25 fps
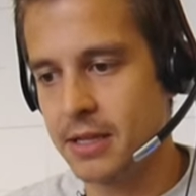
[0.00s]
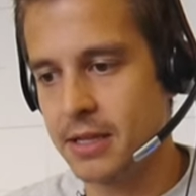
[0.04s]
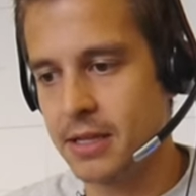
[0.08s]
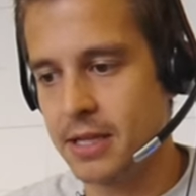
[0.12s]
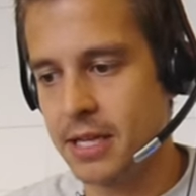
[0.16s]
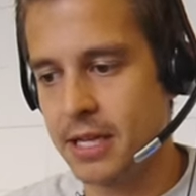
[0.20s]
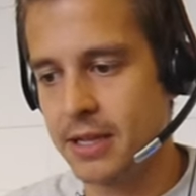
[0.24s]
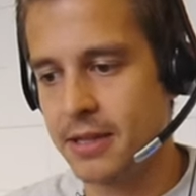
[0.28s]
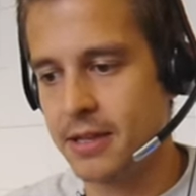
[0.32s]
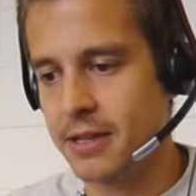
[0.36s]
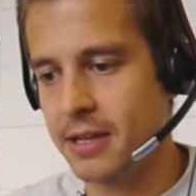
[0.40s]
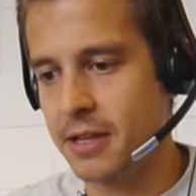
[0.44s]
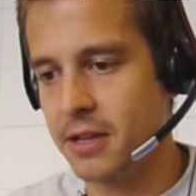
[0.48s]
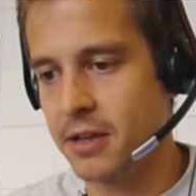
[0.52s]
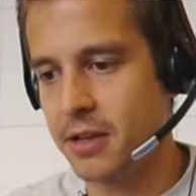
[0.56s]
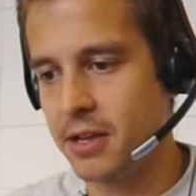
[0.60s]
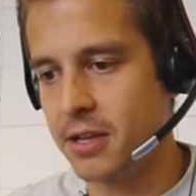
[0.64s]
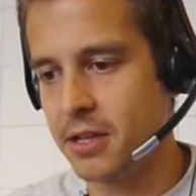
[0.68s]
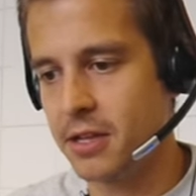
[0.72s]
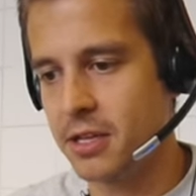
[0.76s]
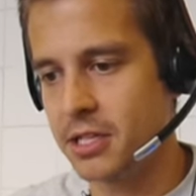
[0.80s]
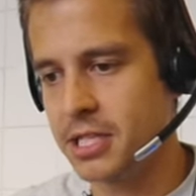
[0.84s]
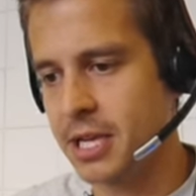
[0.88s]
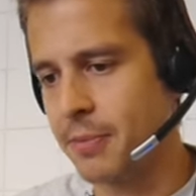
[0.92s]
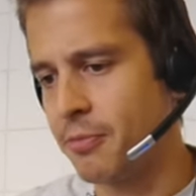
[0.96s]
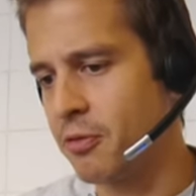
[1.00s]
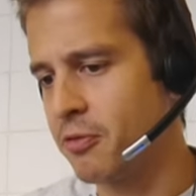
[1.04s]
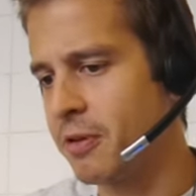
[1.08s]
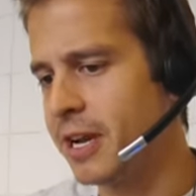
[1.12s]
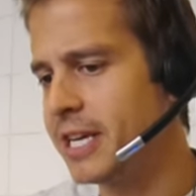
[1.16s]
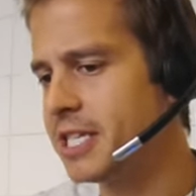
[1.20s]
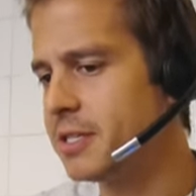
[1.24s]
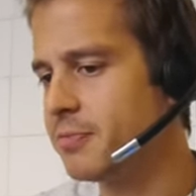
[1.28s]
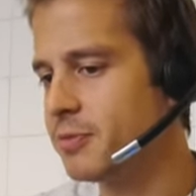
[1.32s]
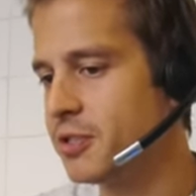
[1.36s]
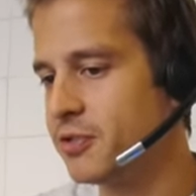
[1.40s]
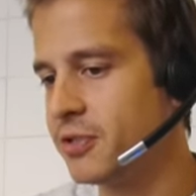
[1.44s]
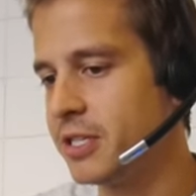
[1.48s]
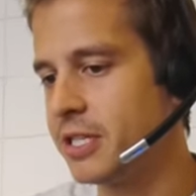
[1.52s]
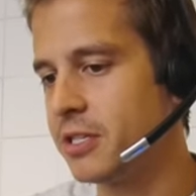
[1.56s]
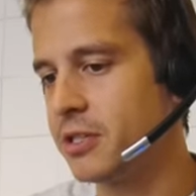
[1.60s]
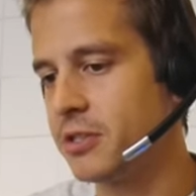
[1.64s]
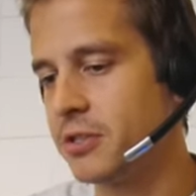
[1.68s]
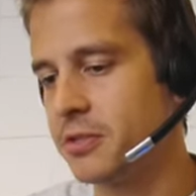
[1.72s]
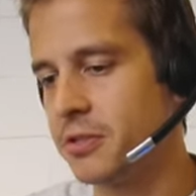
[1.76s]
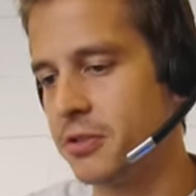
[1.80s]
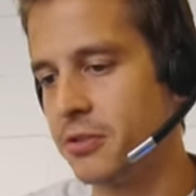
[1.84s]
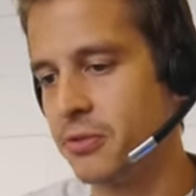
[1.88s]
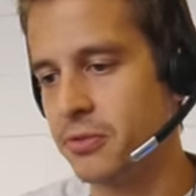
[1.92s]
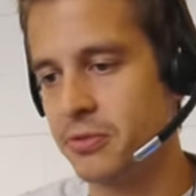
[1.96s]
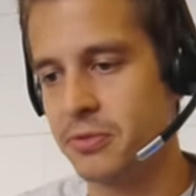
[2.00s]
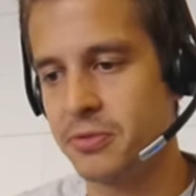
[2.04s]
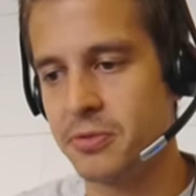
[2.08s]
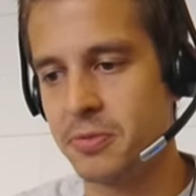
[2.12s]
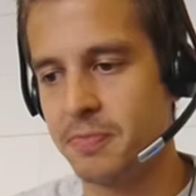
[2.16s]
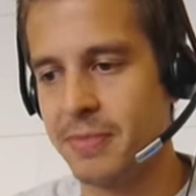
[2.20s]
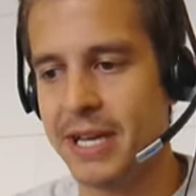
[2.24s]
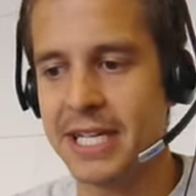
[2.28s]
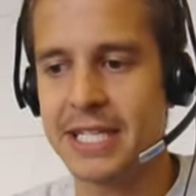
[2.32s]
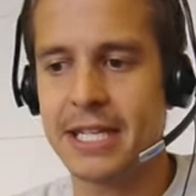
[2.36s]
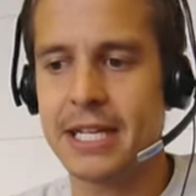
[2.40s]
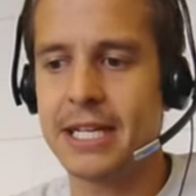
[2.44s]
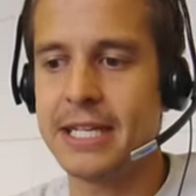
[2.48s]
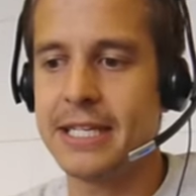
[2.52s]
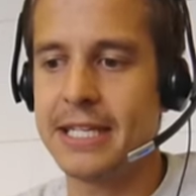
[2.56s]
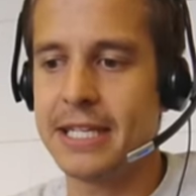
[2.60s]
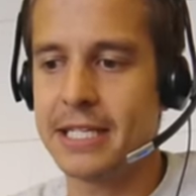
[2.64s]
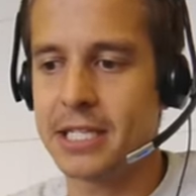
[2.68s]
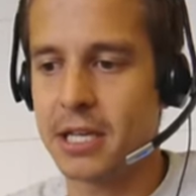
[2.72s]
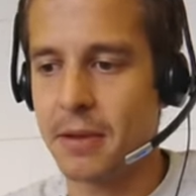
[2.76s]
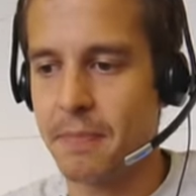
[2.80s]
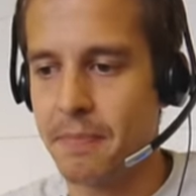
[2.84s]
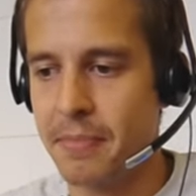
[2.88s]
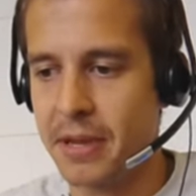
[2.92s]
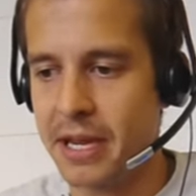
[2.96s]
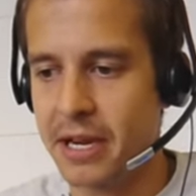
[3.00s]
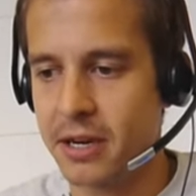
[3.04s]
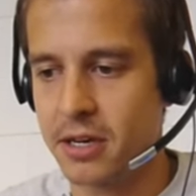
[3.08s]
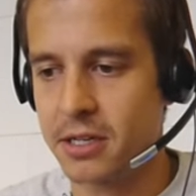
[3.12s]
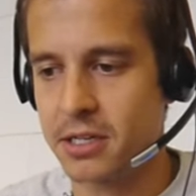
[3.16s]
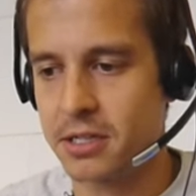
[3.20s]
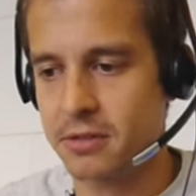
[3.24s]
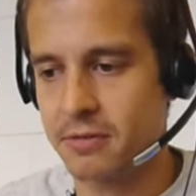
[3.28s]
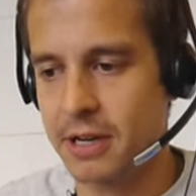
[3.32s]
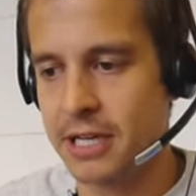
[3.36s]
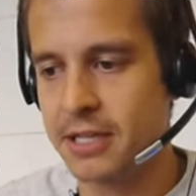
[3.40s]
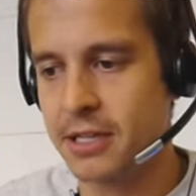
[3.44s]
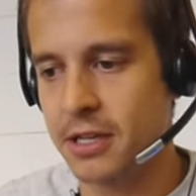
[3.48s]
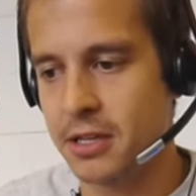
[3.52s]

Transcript: that the, the separation between the two basically disappears, right?